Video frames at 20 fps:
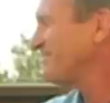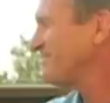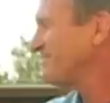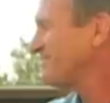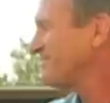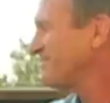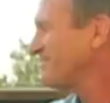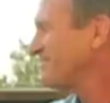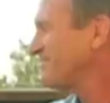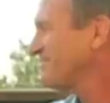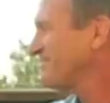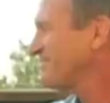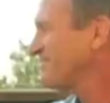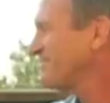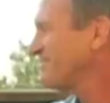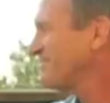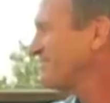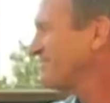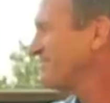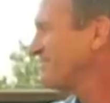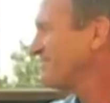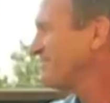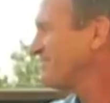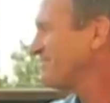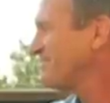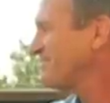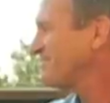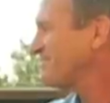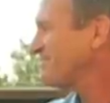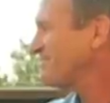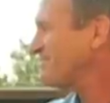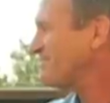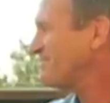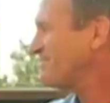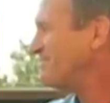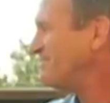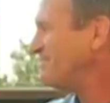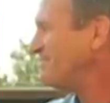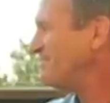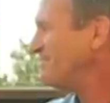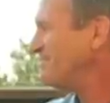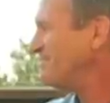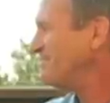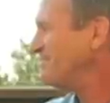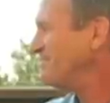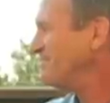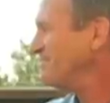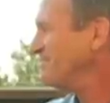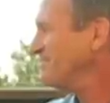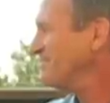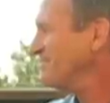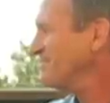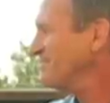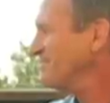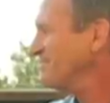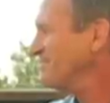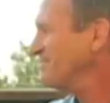No words are spoken by the person on screen.